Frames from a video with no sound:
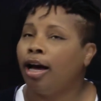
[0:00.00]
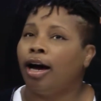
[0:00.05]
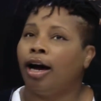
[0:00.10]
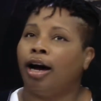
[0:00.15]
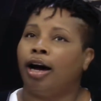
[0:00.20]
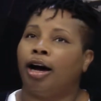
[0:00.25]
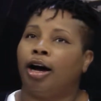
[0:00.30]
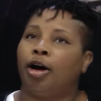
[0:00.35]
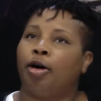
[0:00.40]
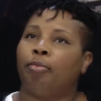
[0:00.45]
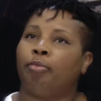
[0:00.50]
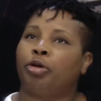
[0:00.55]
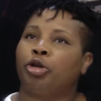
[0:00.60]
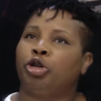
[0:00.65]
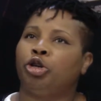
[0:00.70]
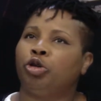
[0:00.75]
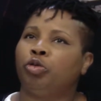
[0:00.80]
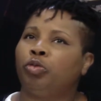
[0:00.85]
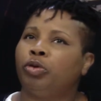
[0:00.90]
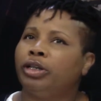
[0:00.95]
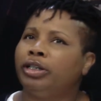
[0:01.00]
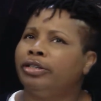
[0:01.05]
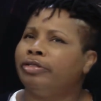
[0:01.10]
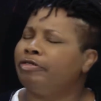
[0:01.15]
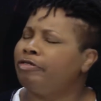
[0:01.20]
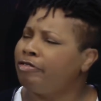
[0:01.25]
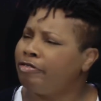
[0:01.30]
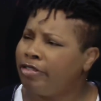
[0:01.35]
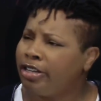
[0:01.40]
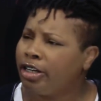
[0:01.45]
Um, you
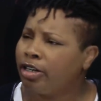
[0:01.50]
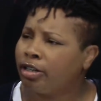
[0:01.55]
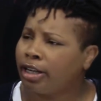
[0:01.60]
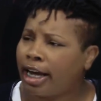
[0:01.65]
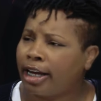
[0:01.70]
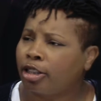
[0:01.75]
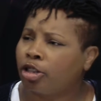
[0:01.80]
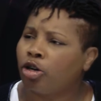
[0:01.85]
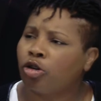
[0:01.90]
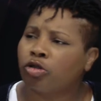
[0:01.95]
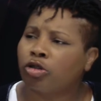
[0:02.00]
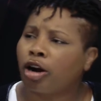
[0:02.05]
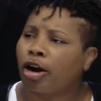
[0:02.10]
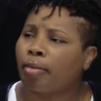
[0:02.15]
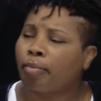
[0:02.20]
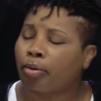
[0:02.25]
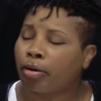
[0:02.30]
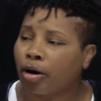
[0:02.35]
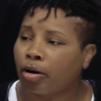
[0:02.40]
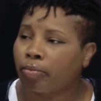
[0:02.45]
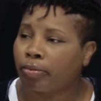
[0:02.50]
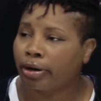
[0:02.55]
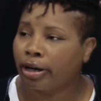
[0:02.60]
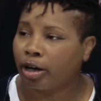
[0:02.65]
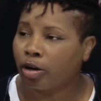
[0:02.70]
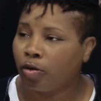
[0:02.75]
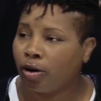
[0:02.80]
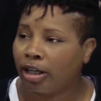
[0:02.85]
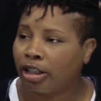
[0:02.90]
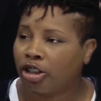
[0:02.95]
wouldn't feel like those are
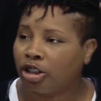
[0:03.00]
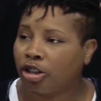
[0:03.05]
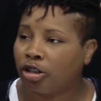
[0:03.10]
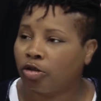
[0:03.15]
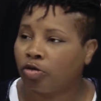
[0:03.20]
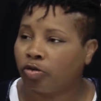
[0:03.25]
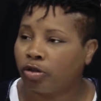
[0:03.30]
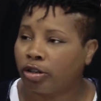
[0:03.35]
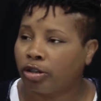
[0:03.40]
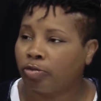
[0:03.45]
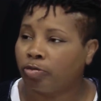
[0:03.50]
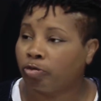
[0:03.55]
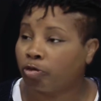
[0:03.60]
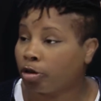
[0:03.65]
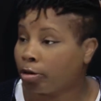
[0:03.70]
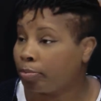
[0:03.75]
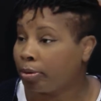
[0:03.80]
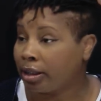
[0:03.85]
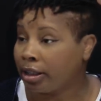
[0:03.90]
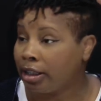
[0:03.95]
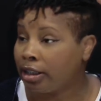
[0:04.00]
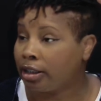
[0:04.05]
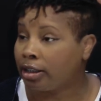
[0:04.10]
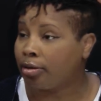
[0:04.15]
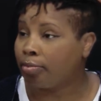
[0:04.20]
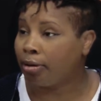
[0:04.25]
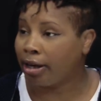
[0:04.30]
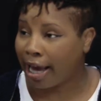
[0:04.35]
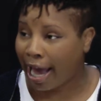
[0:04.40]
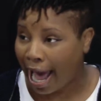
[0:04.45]
appropriate questions for for police
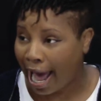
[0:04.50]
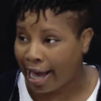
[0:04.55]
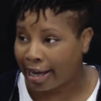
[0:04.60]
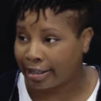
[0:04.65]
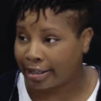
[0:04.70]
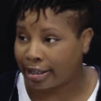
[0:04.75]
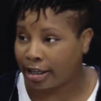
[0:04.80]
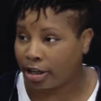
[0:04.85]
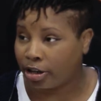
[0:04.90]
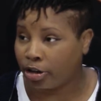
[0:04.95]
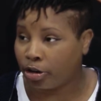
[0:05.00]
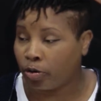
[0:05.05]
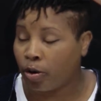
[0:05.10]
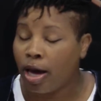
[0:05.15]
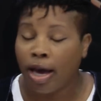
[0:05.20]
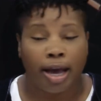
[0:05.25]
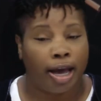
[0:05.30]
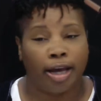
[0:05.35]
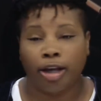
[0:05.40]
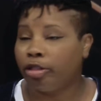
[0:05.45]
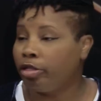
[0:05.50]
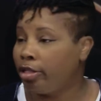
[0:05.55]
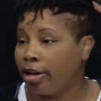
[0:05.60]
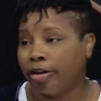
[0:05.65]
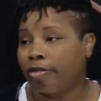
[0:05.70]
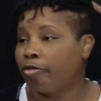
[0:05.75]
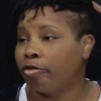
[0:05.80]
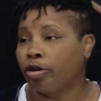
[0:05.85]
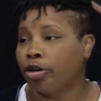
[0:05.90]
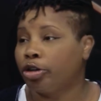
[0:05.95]
to be asking you, mm-hmm. and
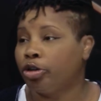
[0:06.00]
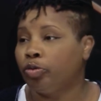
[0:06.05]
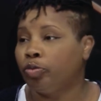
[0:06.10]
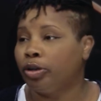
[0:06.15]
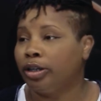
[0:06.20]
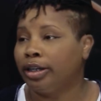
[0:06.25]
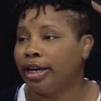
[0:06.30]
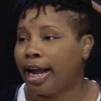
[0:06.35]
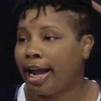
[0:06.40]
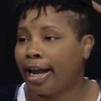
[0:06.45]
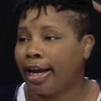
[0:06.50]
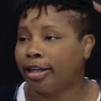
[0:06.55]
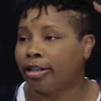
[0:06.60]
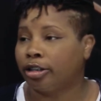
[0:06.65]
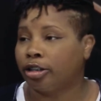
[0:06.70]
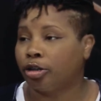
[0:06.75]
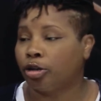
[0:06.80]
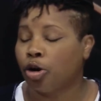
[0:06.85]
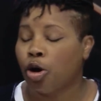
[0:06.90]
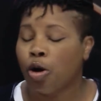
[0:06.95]
therefore you wouldn't answer.